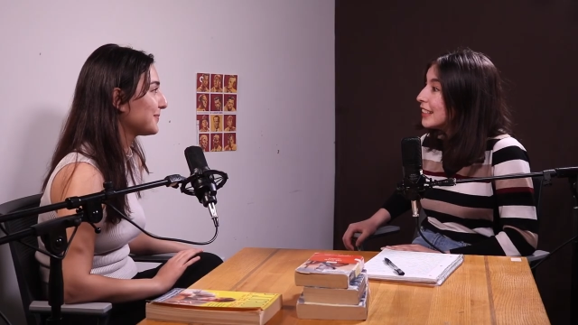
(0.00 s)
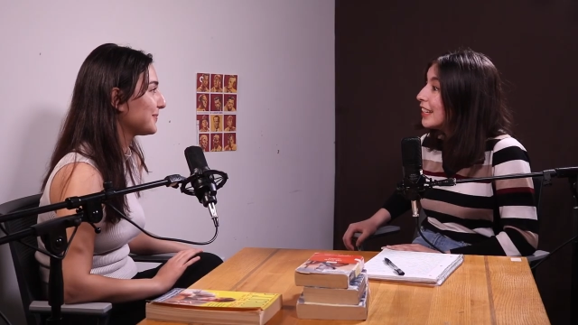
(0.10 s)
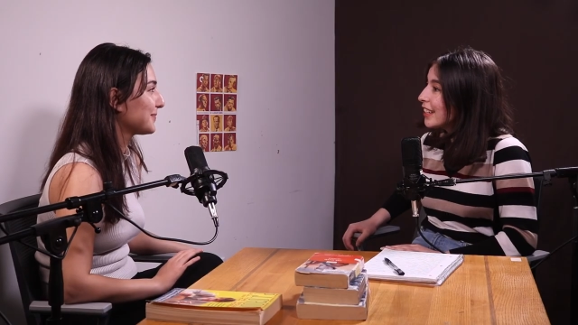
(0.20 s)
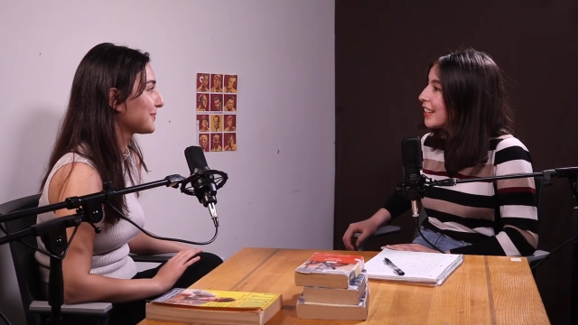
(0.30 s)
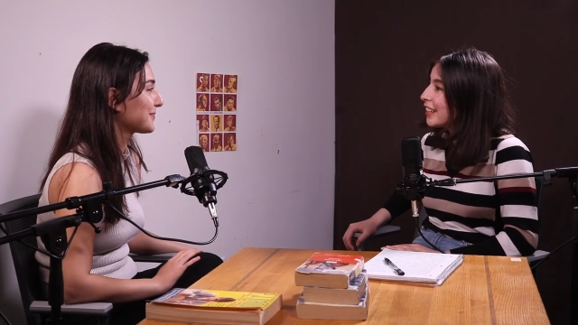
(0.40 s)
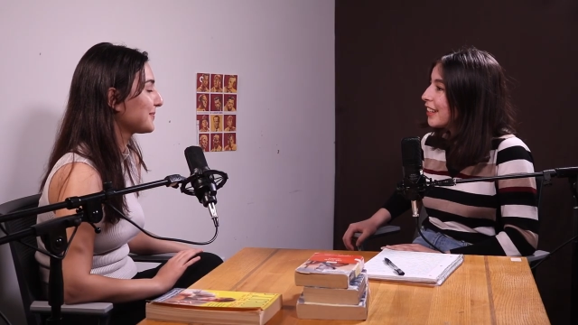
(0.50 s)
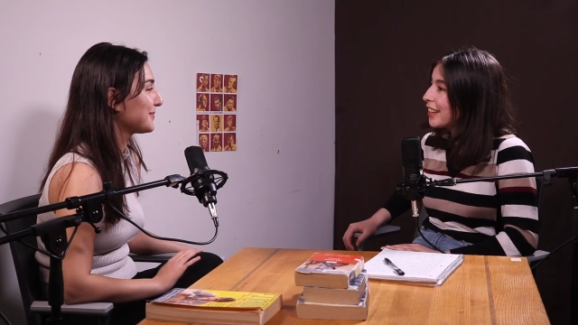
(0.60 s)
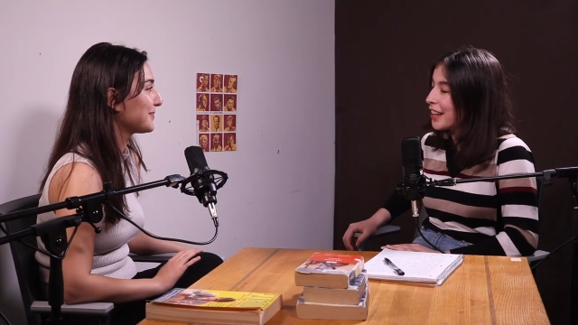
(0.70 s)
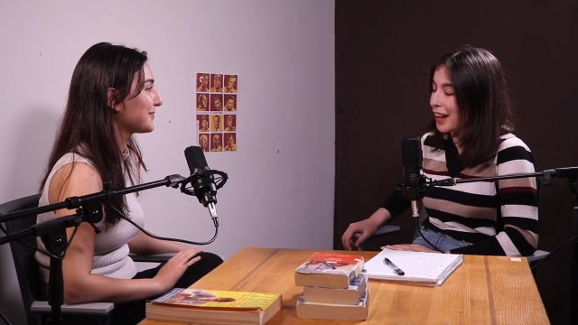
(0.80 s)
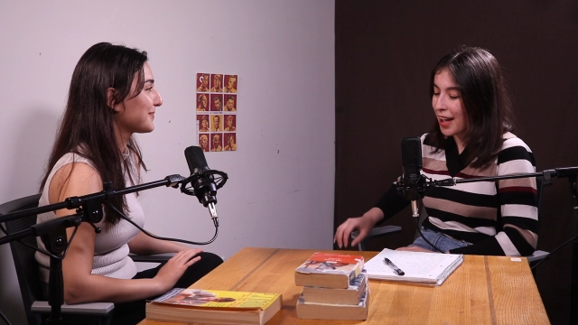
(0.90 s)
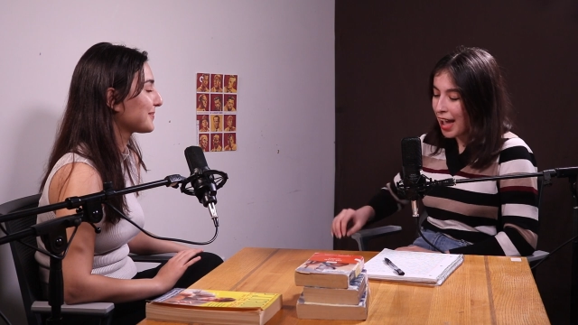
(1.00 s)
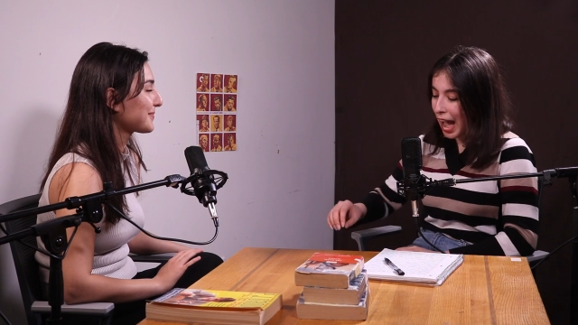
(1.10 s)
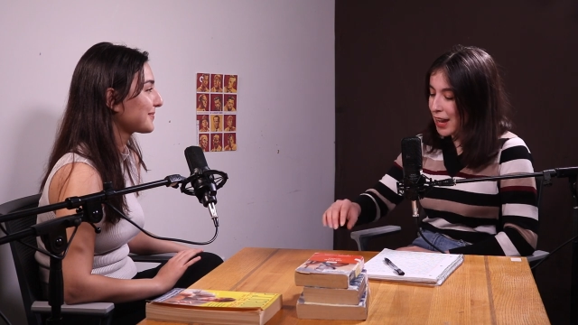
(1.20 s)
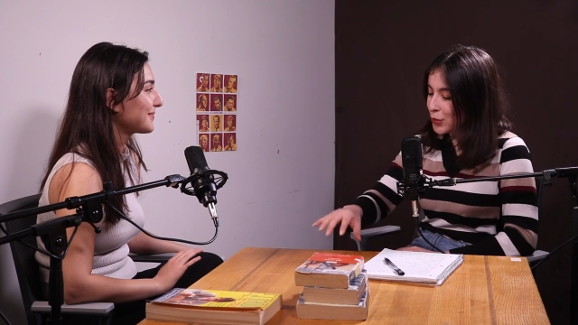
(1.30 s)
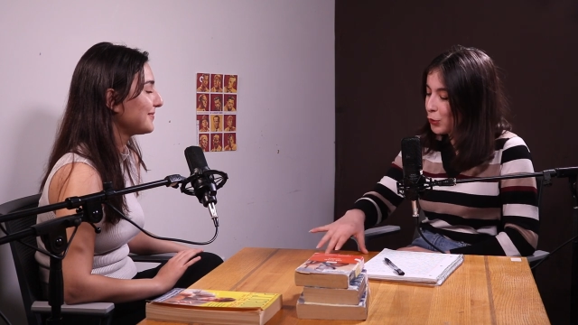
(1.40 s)
Speaker 1: Yeah, yeah, yeah, yeah.
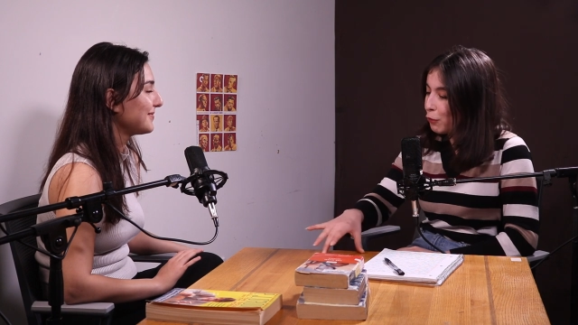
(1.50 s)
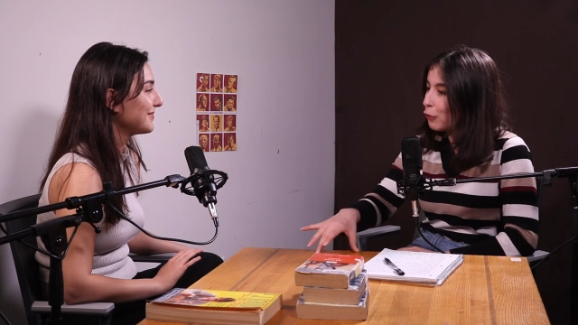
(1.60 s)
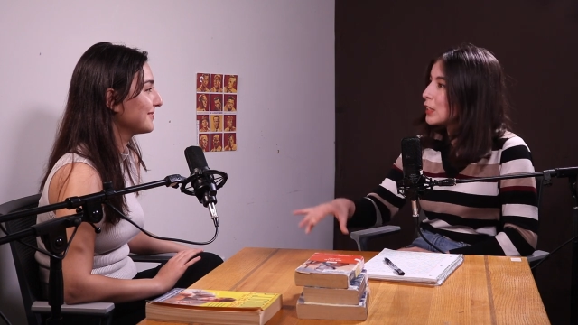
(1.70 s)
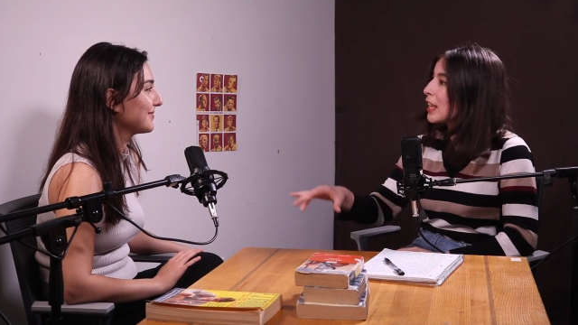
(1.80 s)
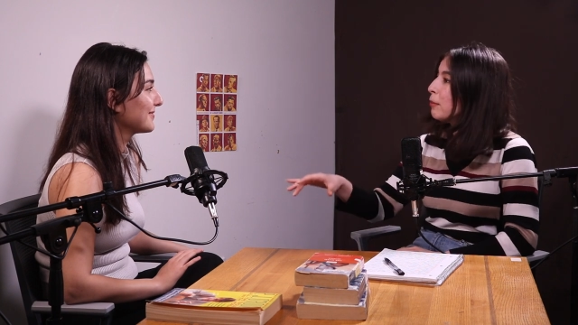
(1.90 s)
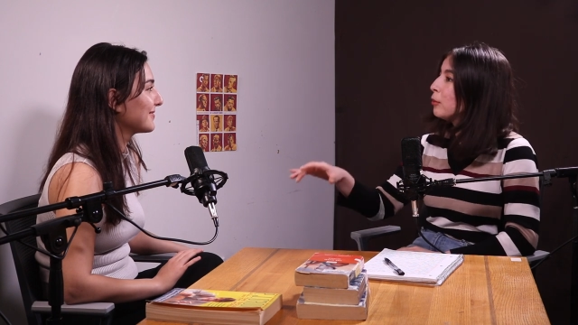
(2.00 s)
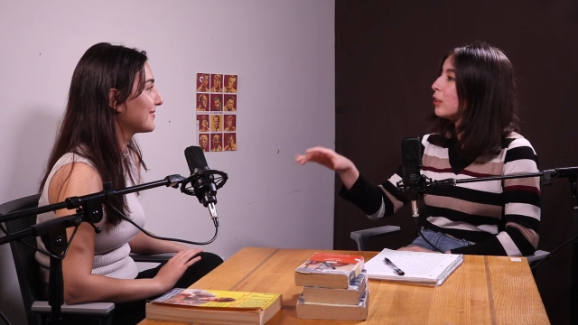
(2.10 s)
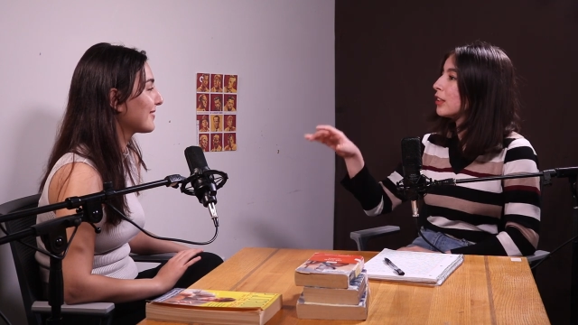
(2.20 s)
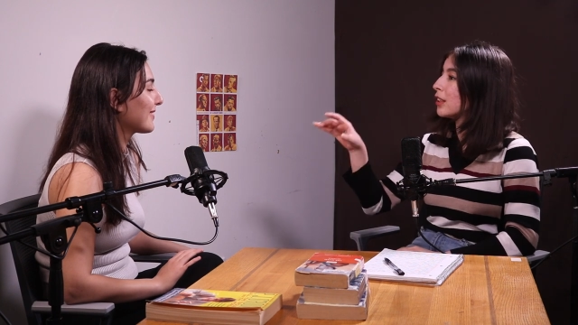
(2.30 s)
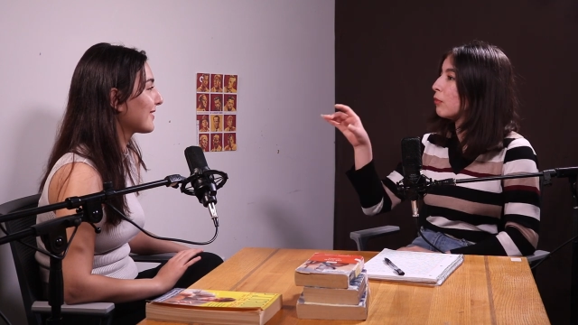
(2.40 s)
And you know, for example,